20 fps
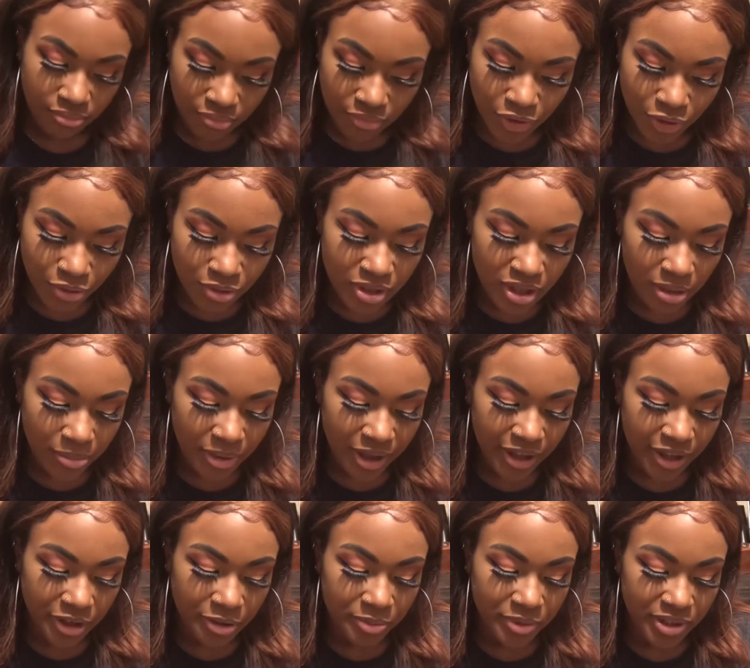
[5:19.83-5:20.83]
do their
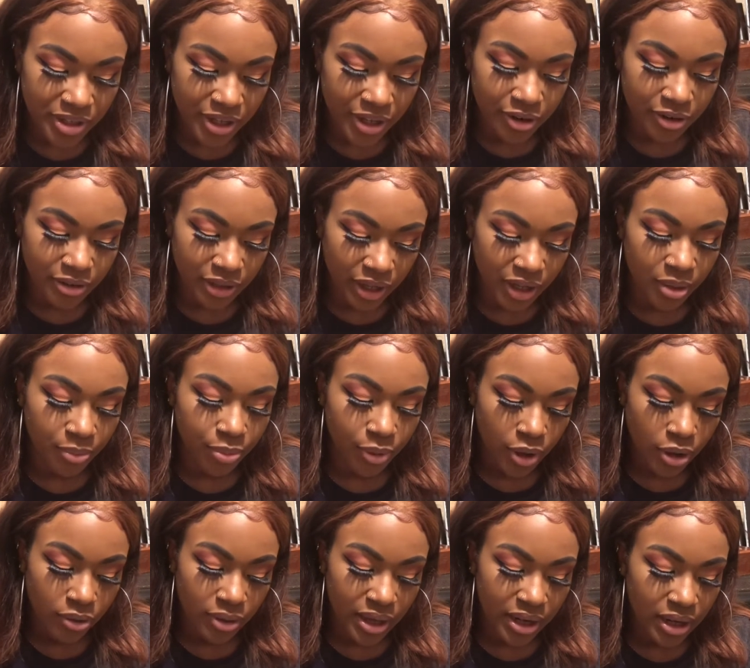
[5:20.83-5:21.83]
makeup and they're like a
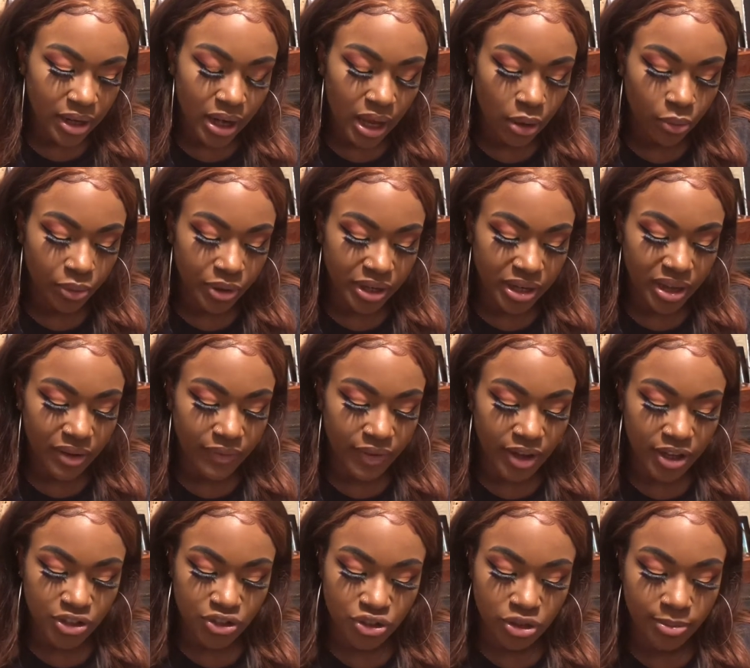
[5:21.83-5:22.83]
pro at it, I wouldn't
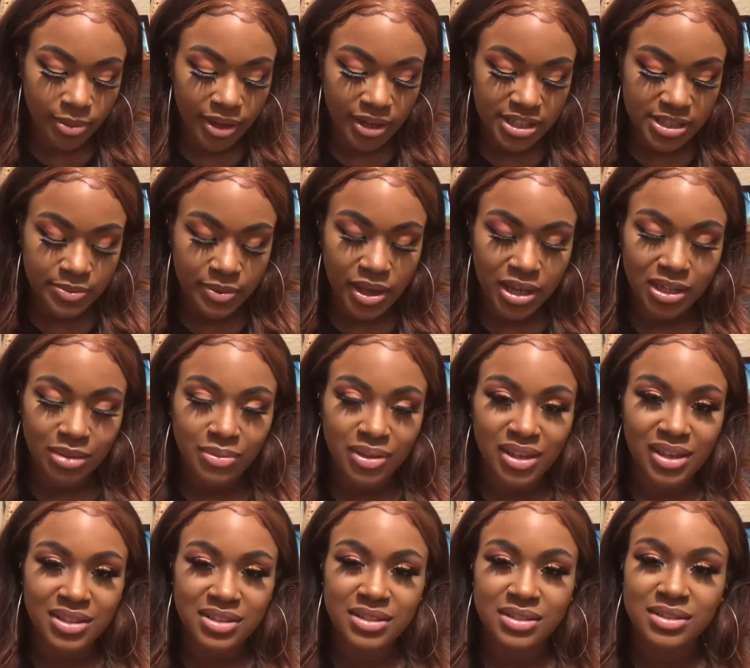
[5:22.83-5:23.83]
advise you to buy this palette
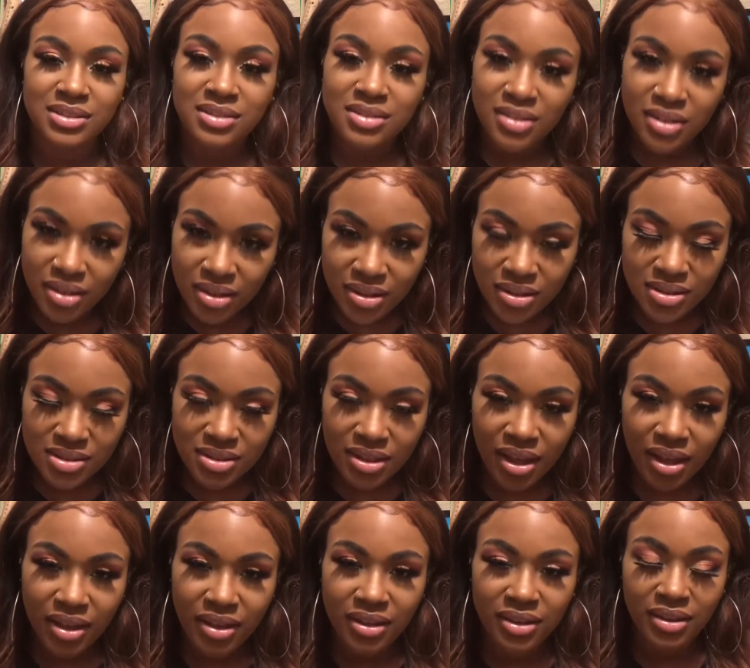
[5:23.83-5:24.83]
because it sucks.
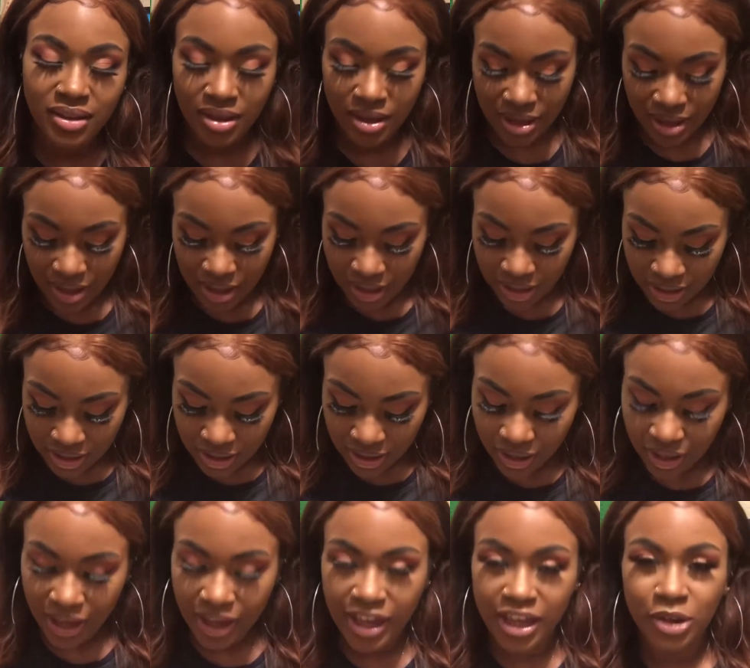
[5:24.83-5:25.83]
Like, and it
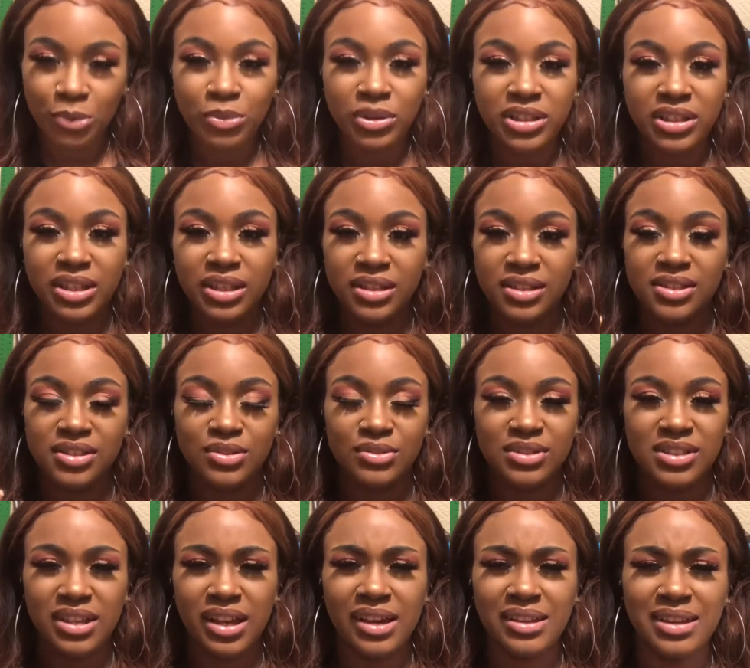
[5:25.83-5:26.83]
came with these two
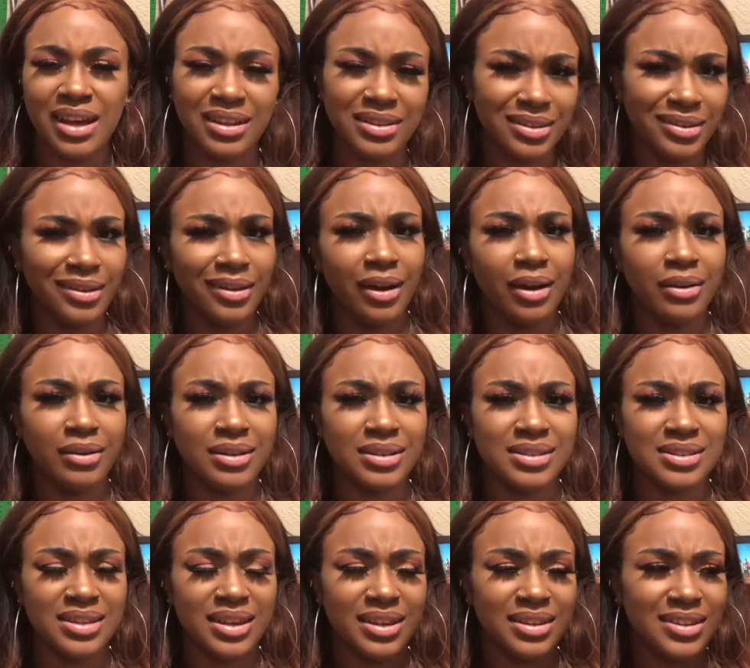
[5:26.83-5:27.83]
together. I think I already
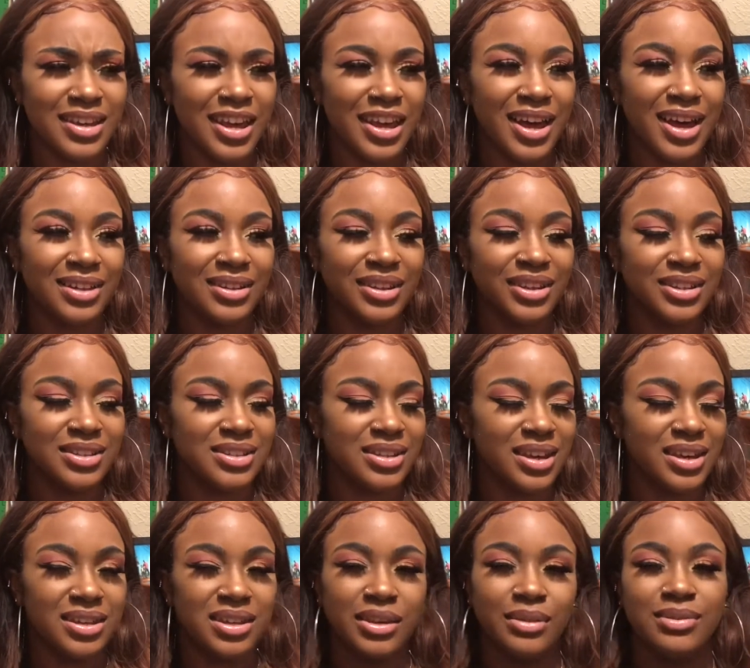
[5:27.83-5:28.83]
said that. I think
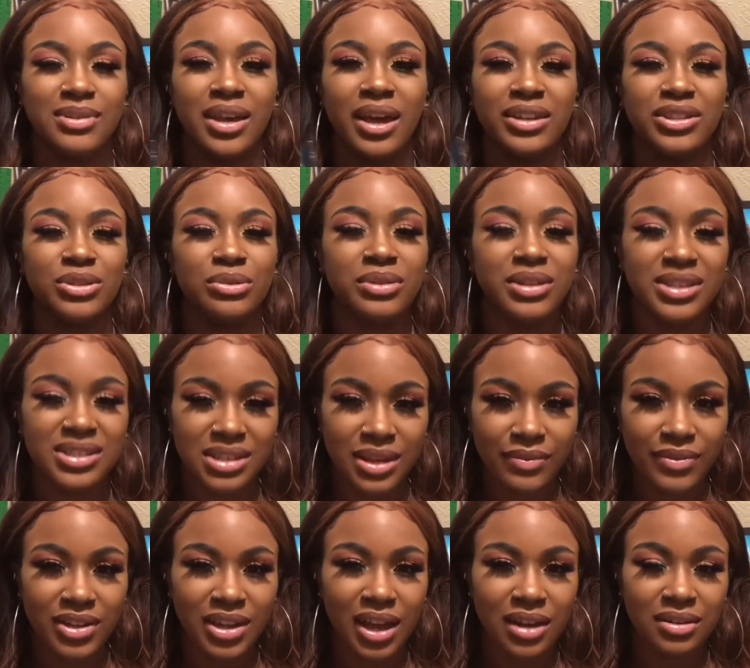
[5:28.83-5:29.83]
together it was like
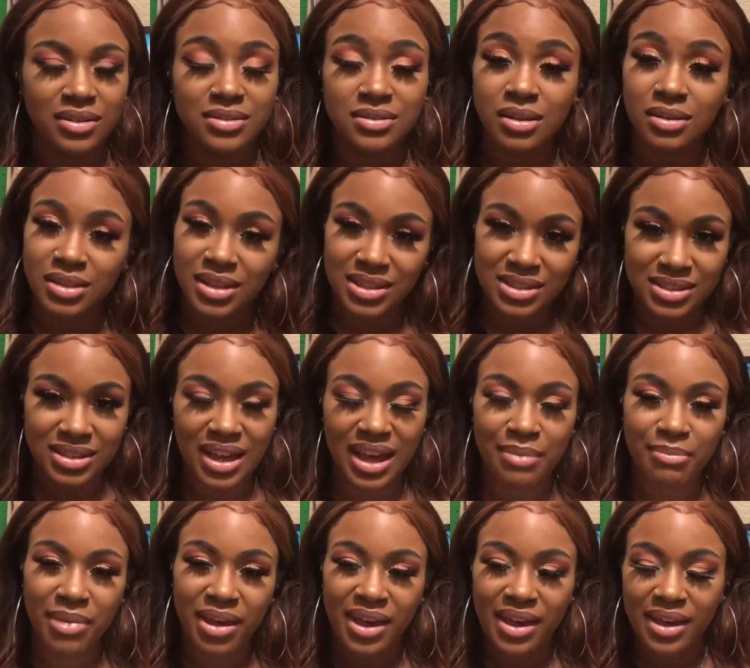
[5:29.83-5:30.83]
$27, so that's
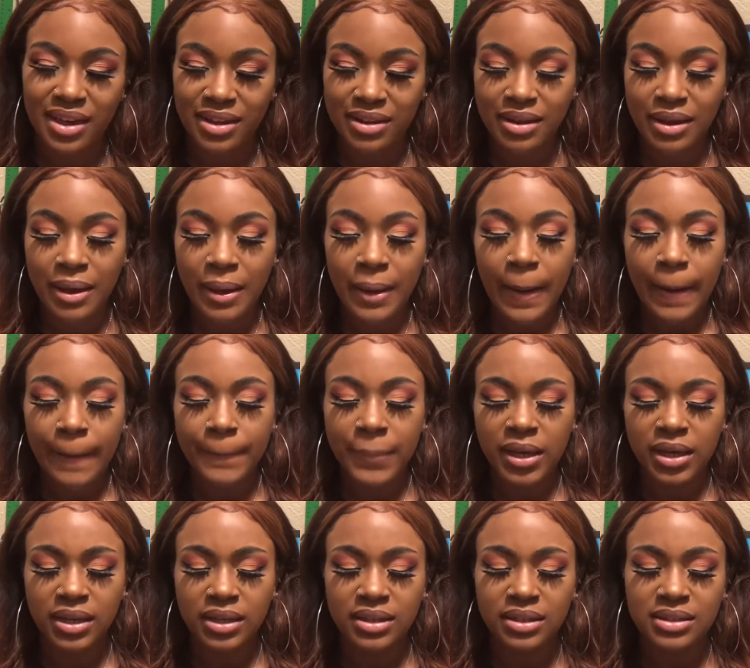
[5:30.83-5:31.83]
not bad
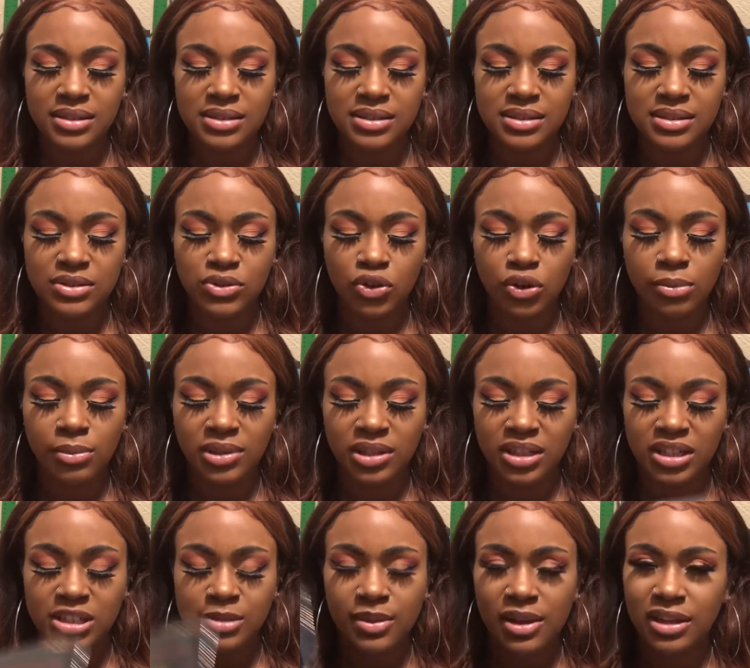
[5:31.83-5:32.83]
because normally
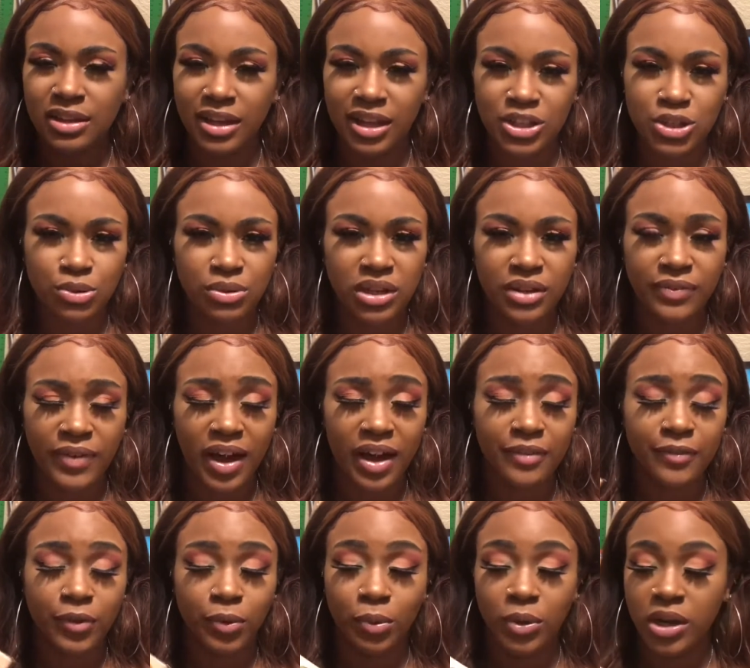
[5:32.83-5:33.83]
it's probably like
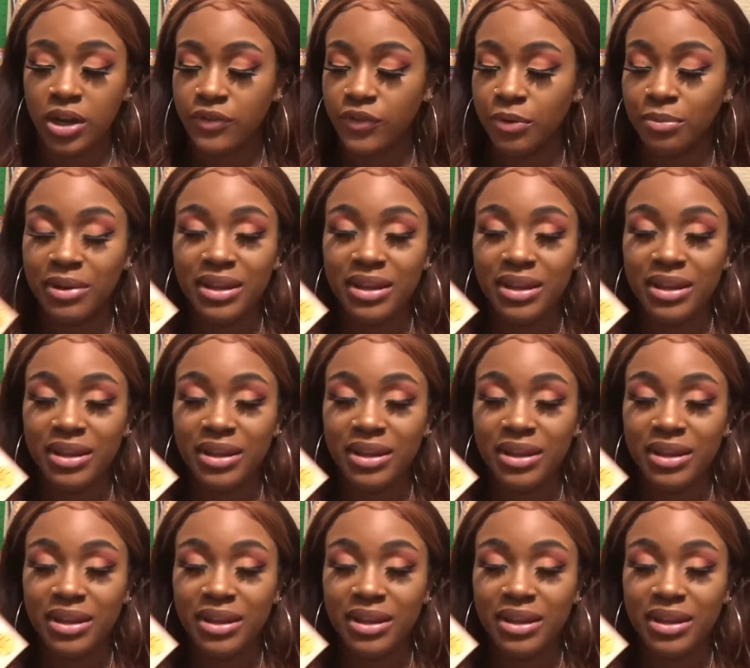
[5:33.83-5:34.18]
$25 for one of them.